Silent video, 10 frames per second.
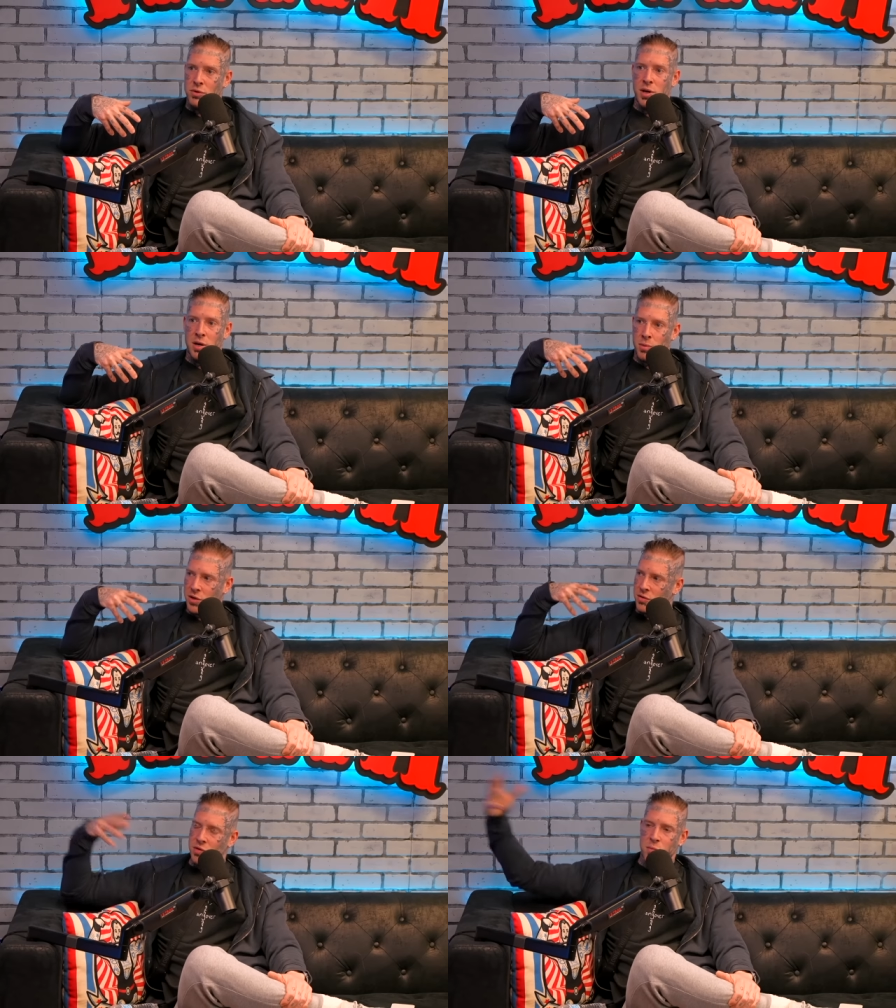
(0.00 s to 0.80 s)
thing, but
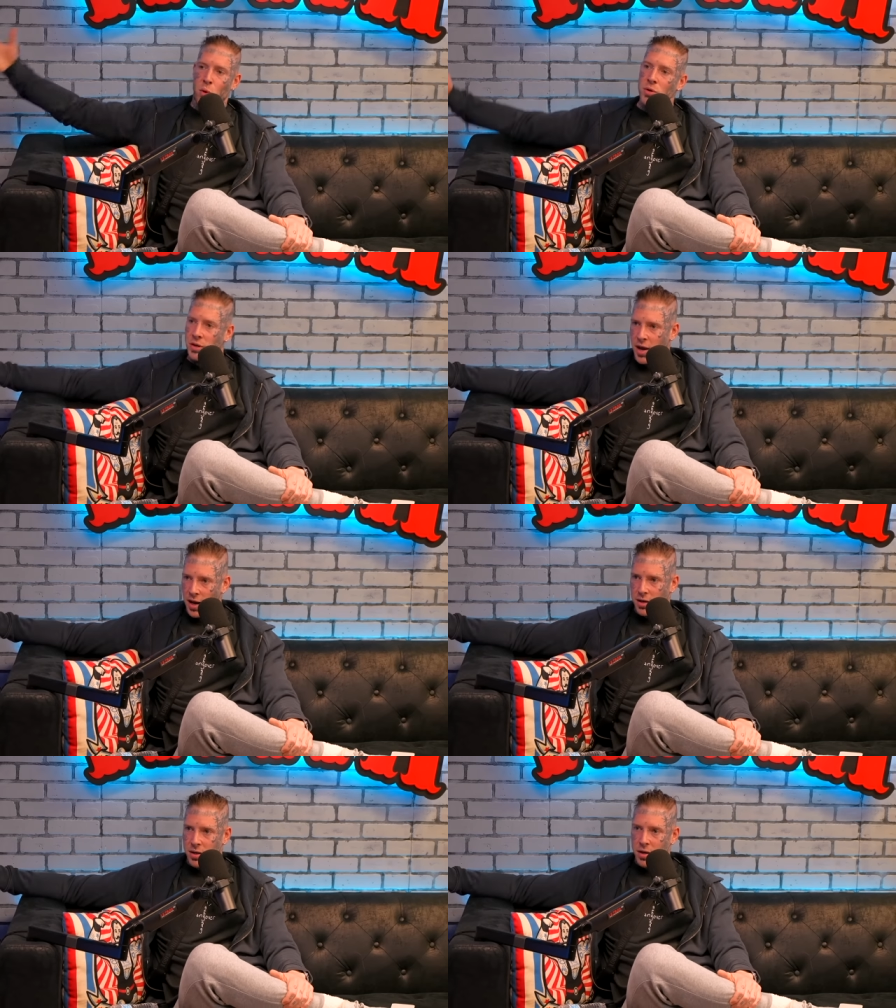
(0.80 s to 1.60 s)
it's it's more than
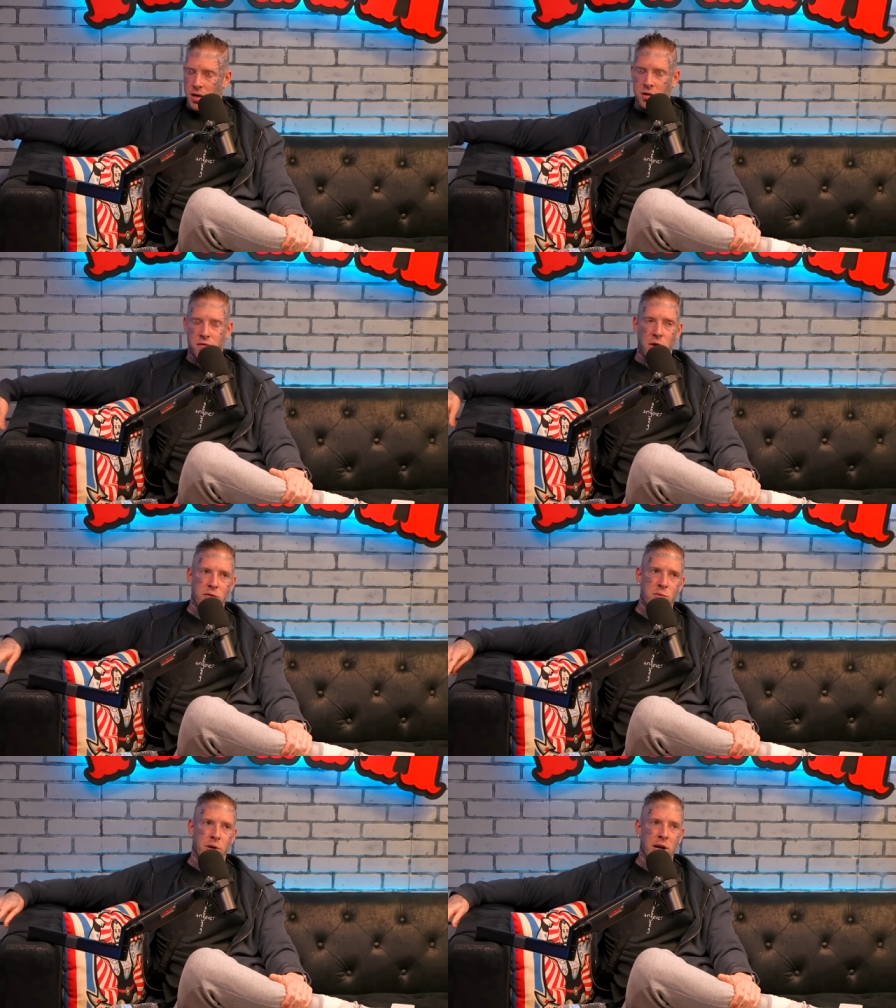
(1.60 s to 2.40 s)
that. It's for
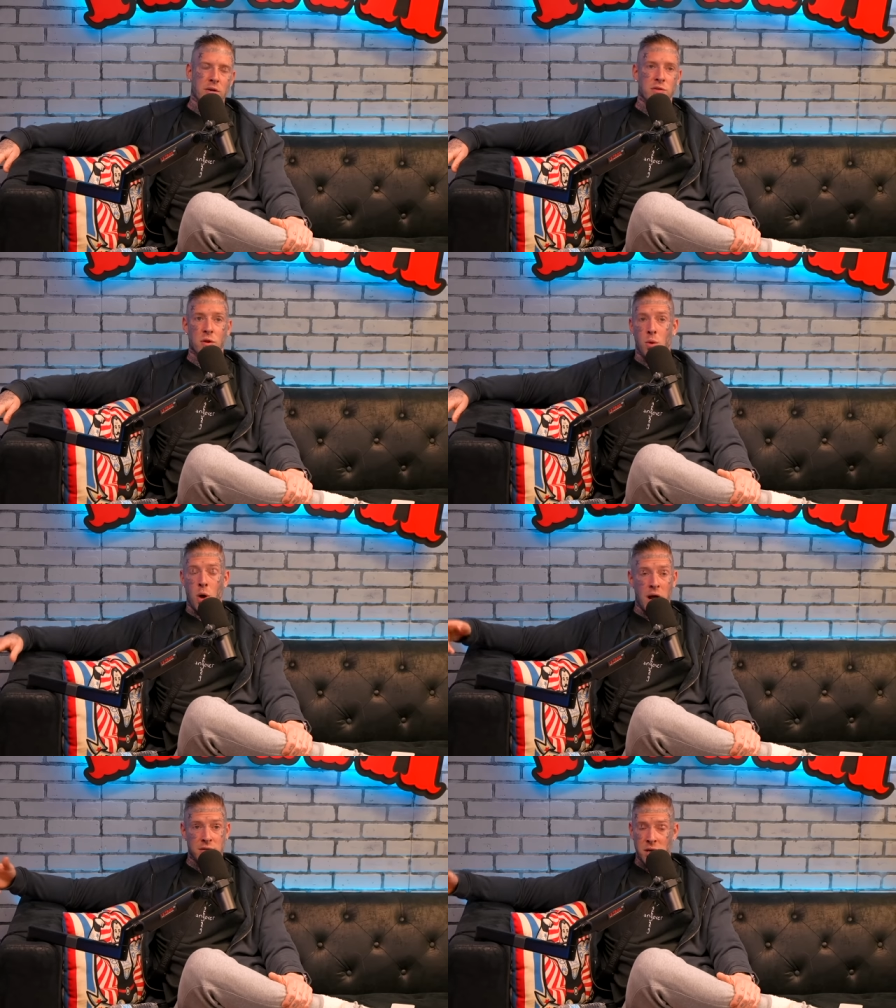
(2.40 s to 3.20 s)
everybody else.
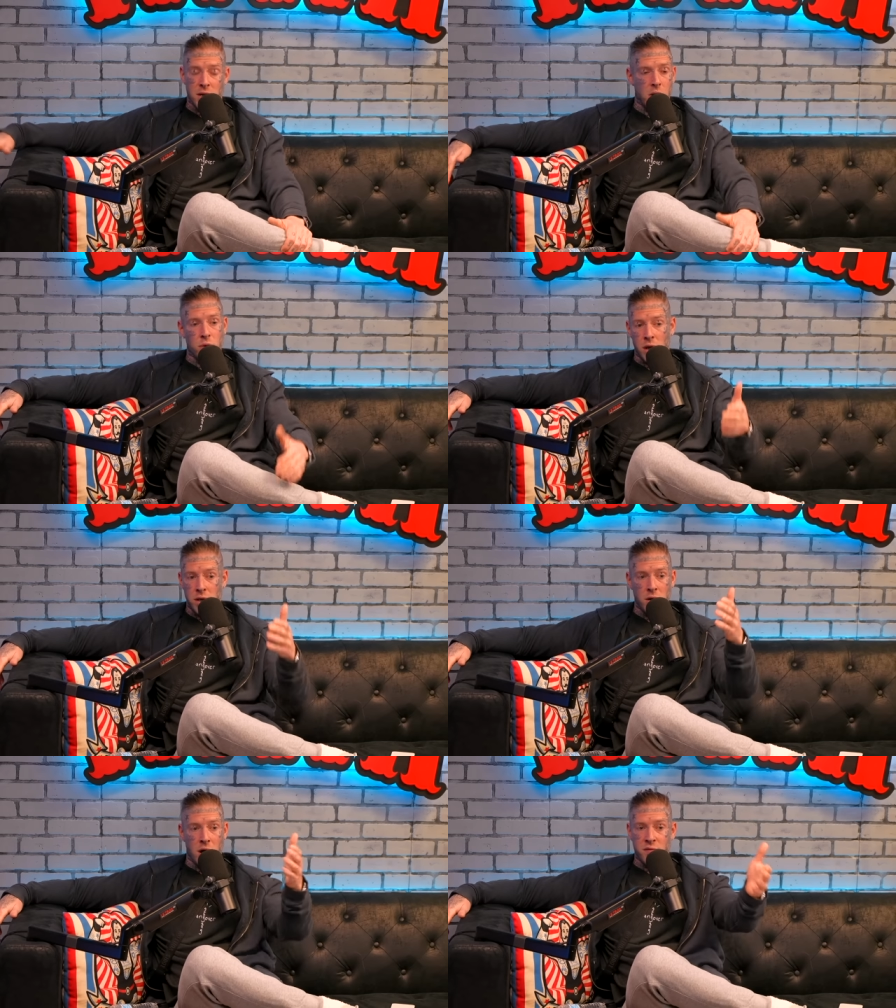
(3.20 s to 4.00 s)
So I say, okay,
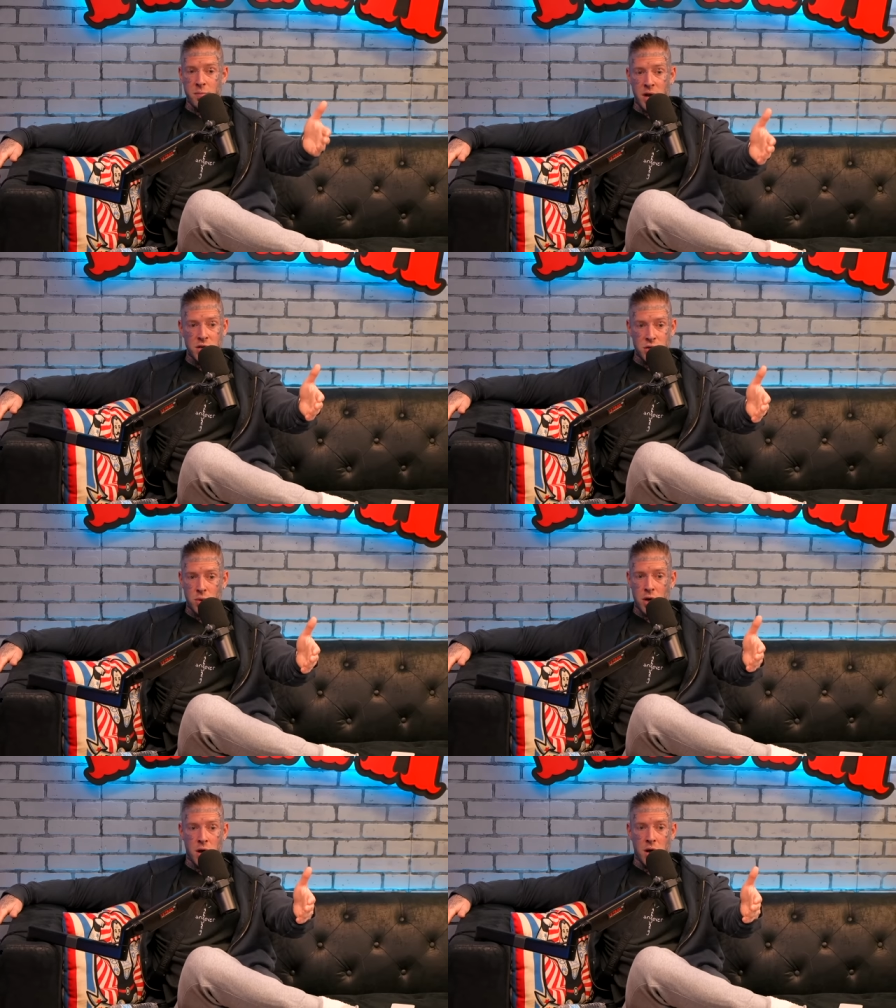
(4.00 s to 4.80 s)
here I've made
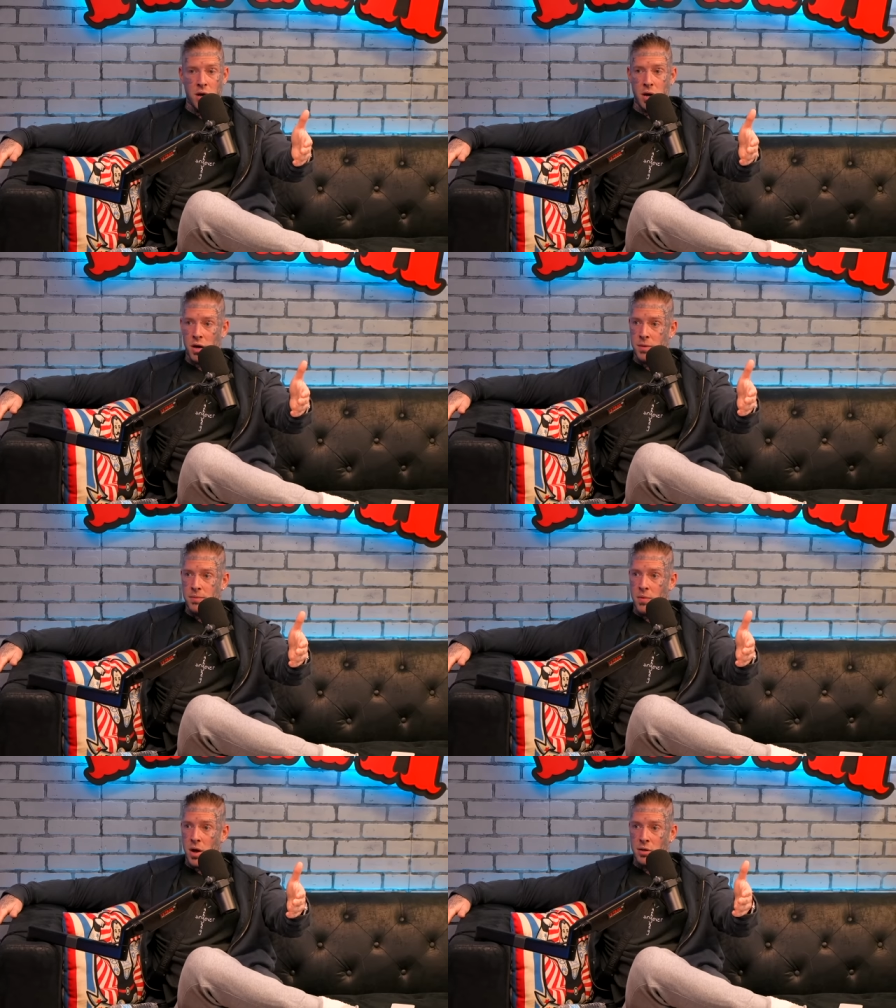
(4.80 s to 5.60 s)
you a a,
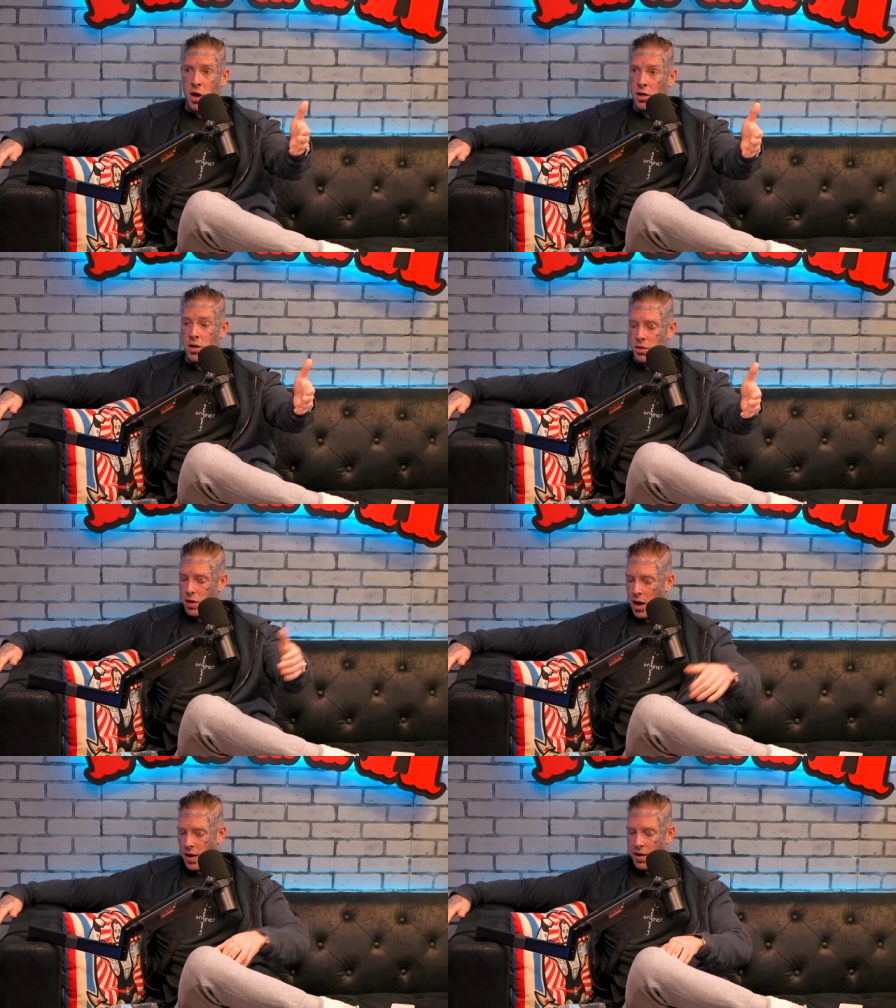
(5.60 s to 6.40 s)
a
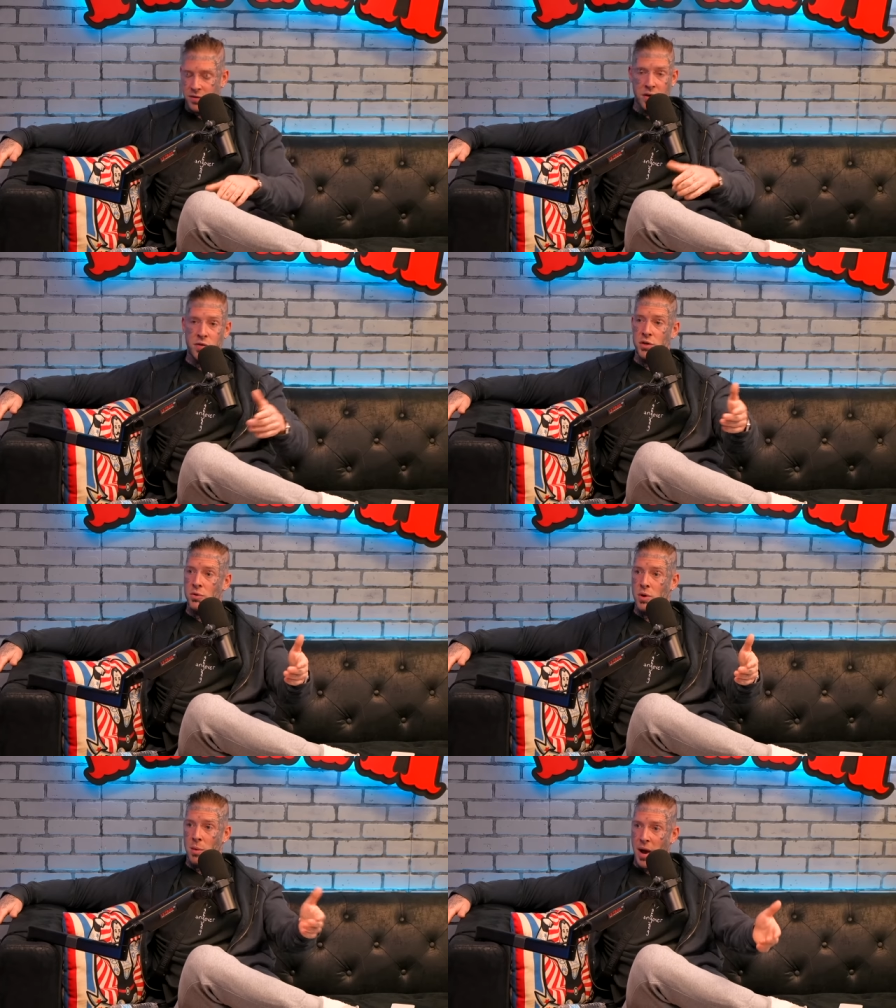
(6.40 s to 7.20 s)
login. I, I've given
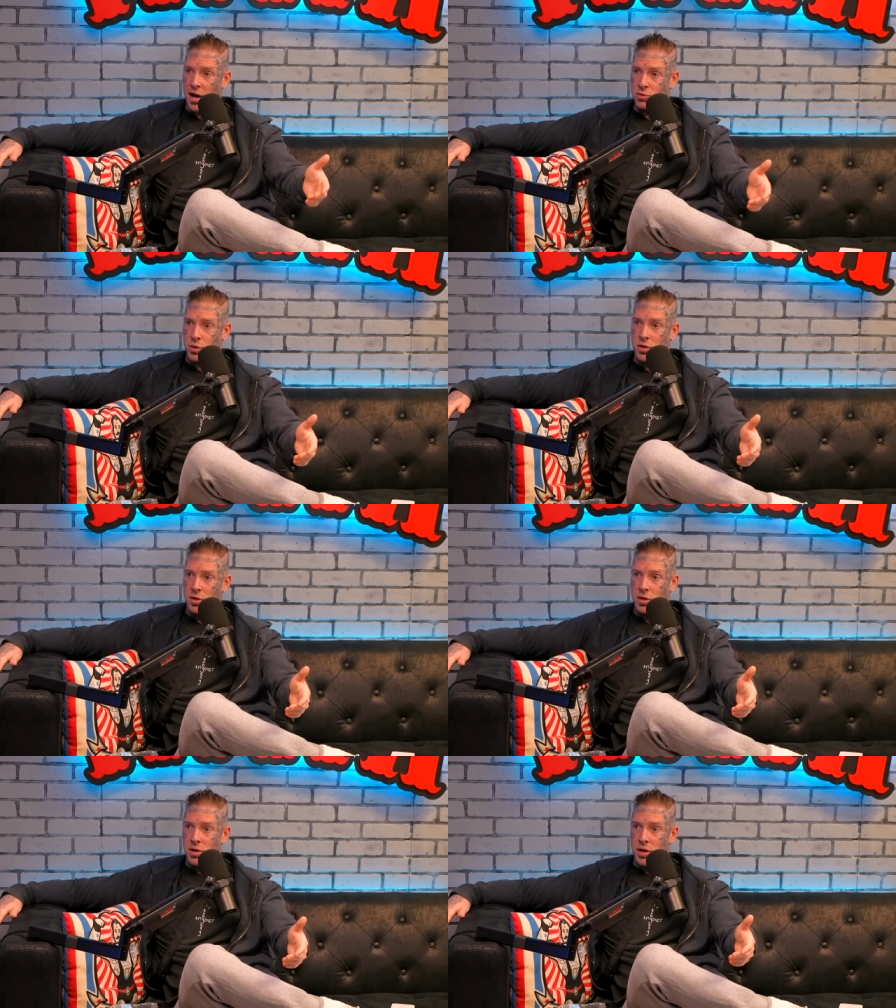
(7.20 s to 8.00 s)
you a password,
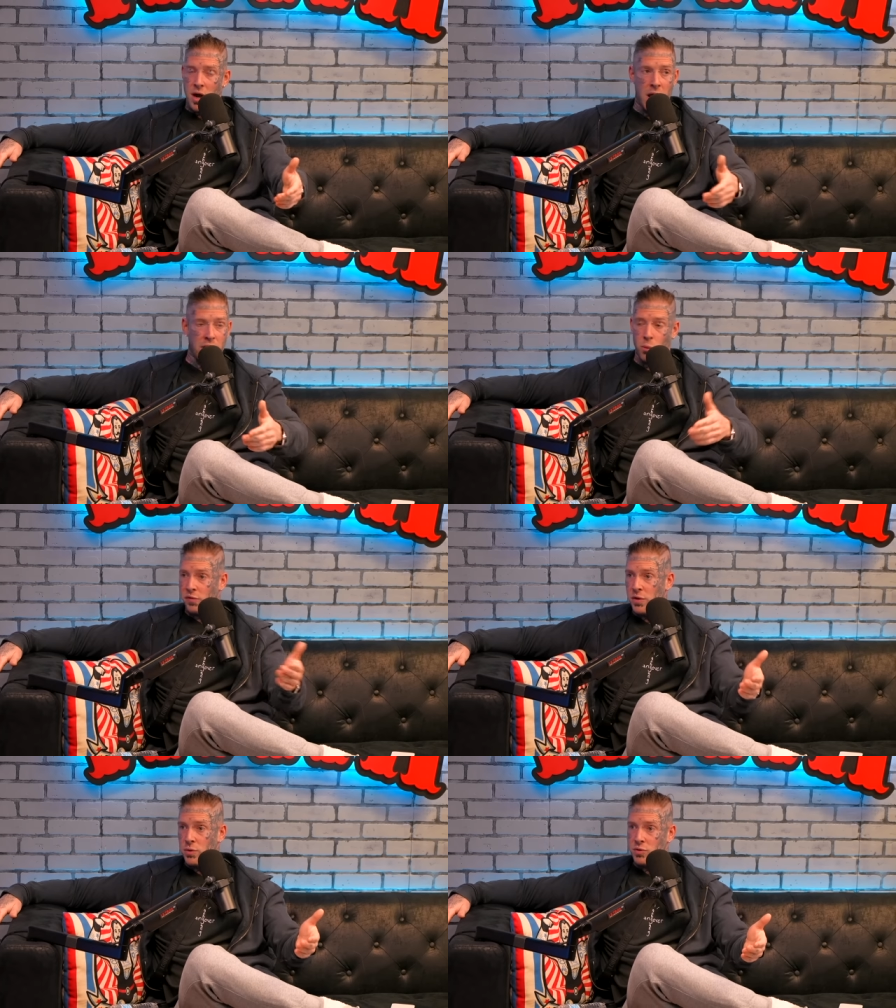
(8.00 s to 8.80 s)
and they
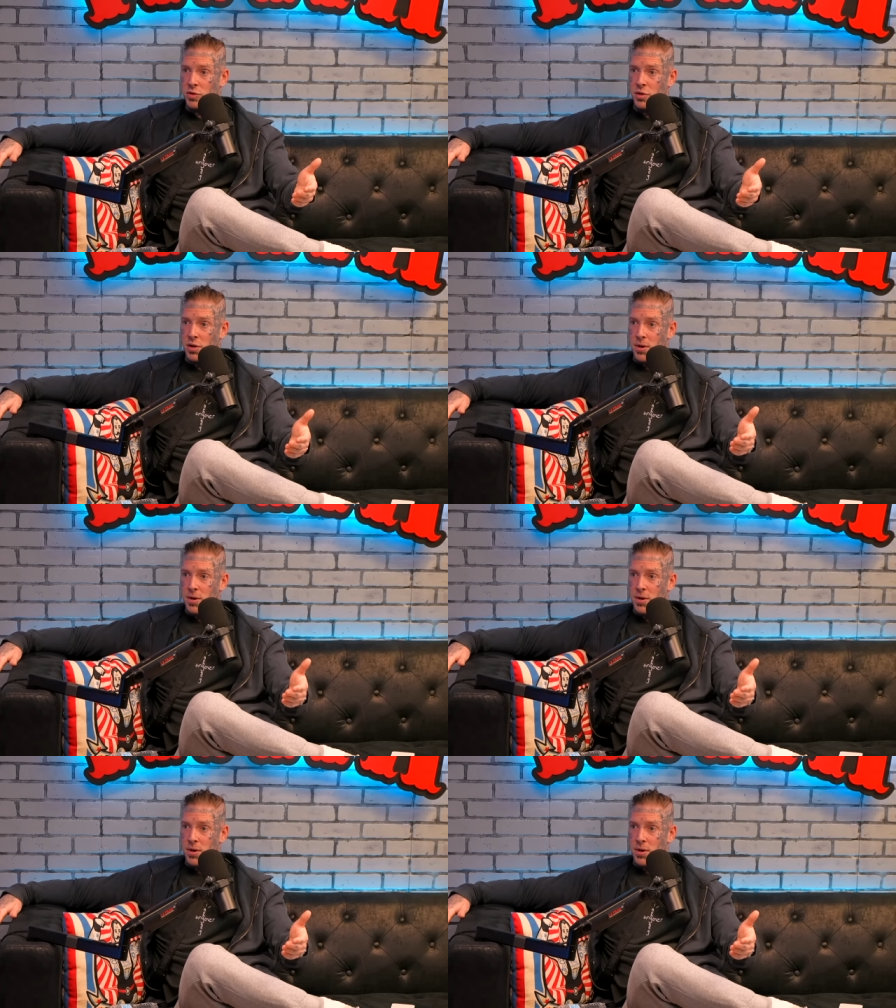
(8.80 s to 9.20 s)
refused.